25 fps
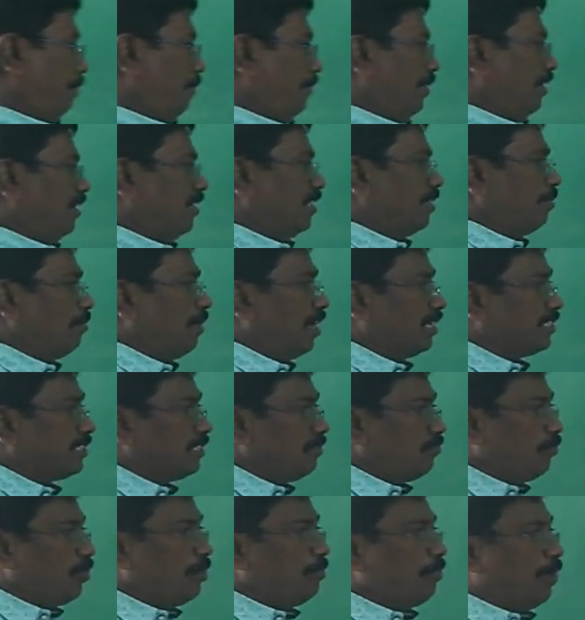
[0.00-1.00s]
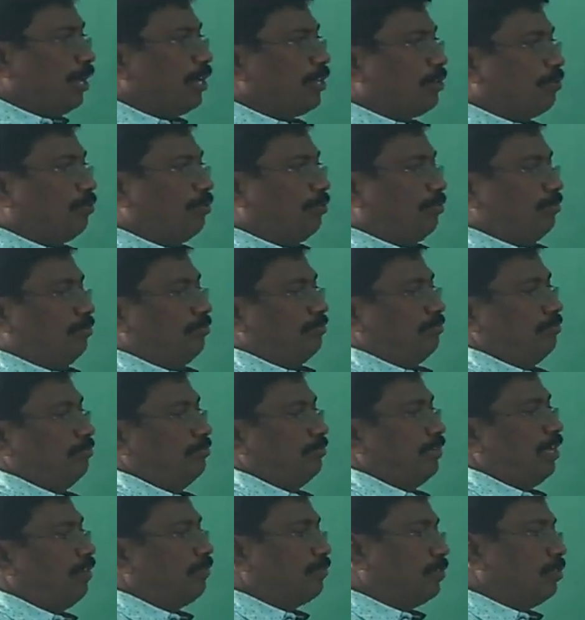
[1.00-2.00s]
It is the mass of 1 molecule
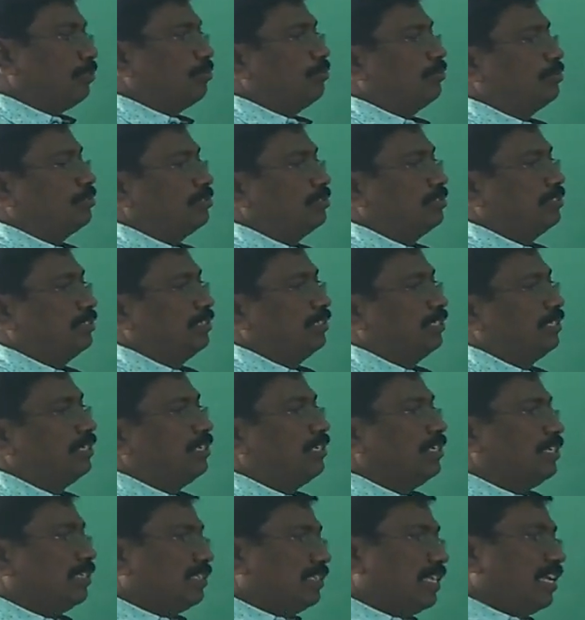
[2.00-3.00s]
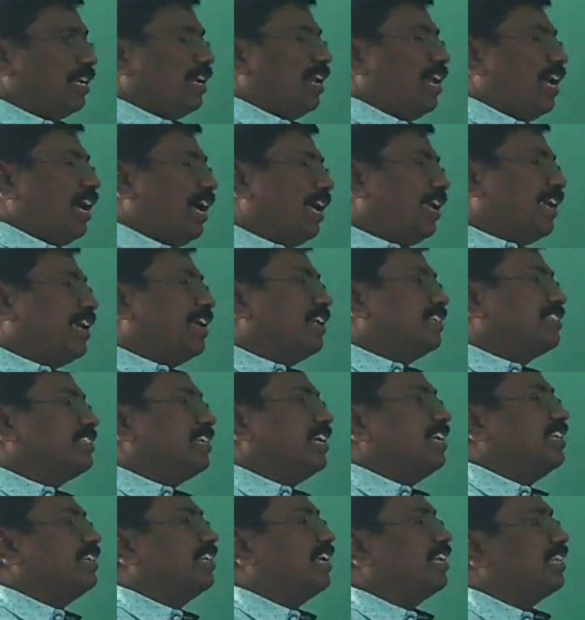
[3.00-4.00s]
of glucose. Then I can say
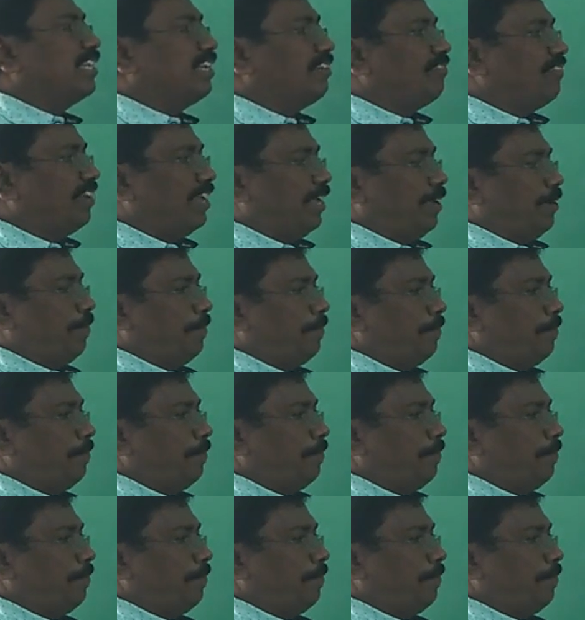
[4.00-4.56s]
in the other way,